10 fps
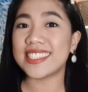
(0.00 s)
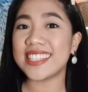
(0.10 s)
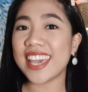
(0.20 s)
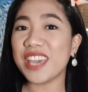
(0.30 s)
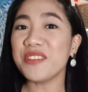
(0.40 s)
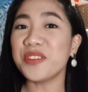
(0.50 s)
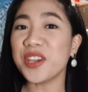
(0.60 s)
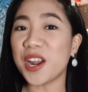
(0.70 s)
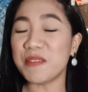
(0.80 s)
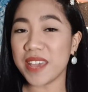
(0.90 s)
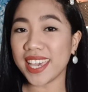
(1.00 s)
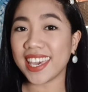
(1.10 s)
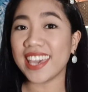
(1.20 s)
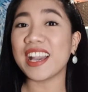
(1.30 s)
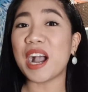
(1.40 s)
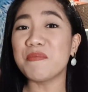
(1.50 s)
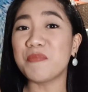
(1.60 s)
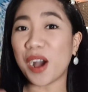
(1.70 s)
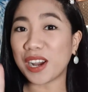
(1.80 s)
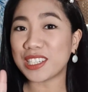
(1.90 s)
Today we are making a
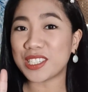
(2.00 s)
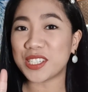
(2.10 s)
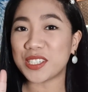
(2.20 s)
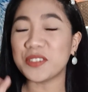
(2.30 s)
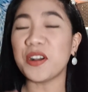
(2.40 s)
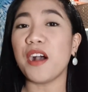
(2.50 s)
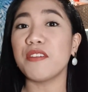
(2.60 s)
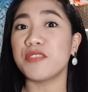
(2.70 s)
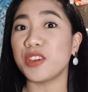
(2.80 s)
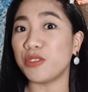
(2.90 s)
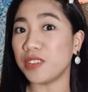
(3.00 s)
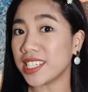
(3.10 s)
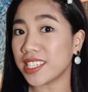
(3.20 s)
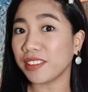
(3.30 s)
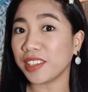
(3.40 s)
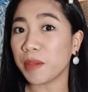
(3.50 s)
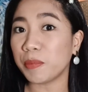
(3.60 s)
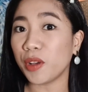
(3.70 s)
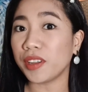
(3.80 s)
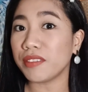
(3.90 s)
part two of the recently
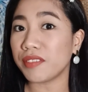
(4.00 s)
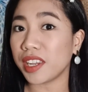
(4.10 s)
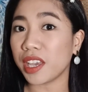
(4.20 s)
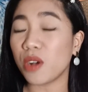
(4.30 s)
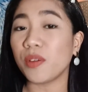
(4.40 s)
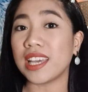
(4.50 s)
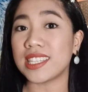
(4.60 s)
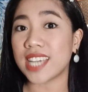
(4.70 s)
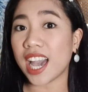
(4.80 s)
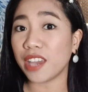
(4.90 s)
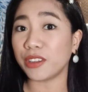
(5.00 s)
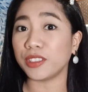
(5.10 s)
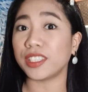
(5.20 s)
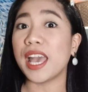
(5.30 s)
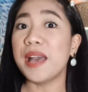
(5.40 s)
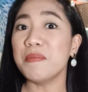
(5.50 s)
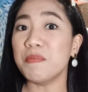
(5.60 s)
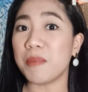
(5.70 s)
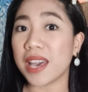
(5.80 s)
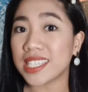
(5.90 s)
uploaded video entitled
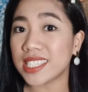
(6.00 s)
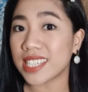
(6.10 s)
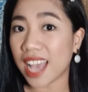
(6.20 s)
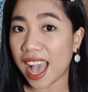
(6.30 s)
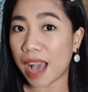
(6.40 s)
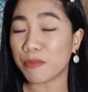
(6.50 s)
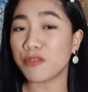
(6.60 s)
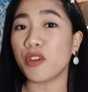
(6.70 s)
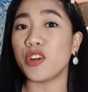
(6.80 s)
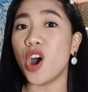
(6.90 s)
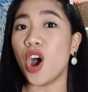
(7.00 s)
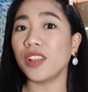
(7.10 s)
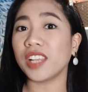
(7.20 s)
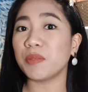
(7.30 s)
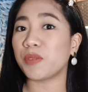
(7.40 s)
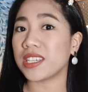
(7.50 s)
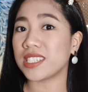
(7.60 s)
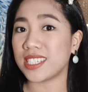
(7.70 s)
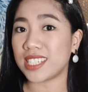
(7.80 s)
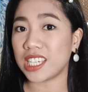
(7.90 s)
Best App for Online
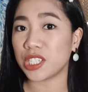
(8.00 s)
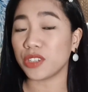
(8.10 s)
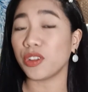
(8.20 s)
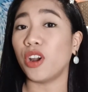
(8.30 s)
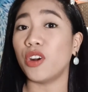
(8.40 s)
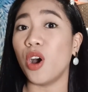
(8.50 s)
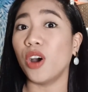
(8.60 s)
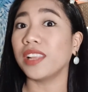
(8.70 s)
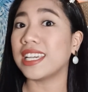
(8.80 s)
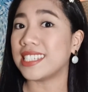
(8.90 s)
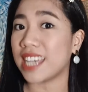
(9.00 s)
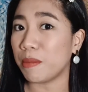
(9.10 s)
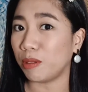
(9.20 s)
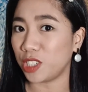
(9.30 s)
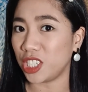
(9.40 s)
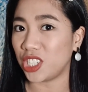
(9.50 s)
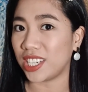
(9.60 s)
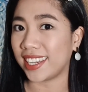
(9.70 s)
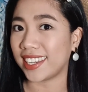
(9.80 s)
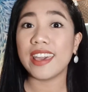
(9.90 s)
Presentation or Online Demo
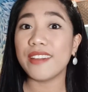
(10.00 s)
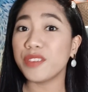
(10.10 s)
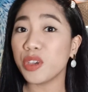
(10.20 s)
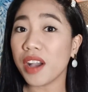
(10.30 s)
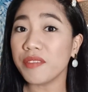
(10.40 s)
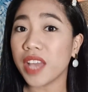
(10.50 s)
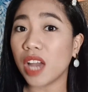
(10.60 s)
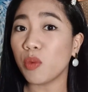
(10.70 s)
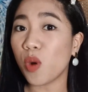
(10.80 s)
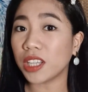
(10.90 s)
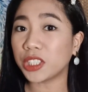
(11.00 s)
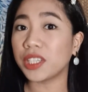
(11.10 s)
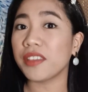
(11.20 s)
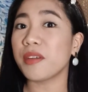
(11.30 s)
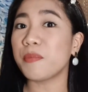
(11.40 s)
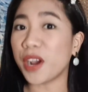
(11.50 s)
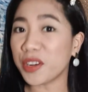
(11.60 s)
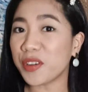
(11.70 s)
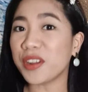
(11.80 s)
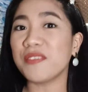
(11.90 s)
Teaching. If you have not watched the
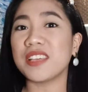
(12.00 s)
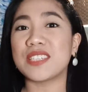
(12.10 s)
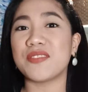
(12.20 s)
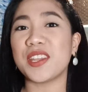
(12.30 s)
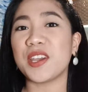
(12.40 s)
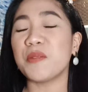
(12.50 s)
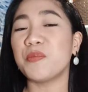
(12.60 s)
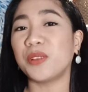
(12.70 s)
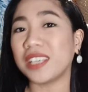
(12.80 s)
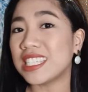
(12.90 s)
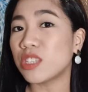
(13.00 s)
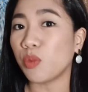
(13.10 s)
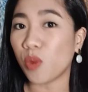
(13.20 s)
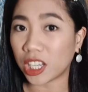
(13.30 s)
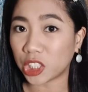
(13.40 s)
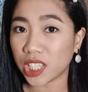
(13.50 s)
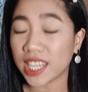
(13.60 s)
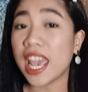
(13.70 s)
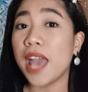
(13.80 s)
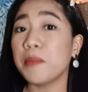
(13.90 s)
part one of this video, please watch
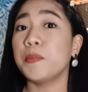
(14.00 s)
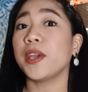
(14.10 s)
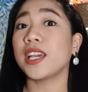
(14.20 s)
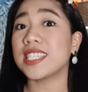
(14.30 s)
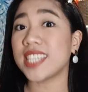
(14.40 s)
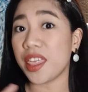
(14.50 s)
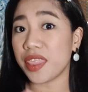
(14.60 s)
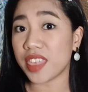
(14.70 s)
it because in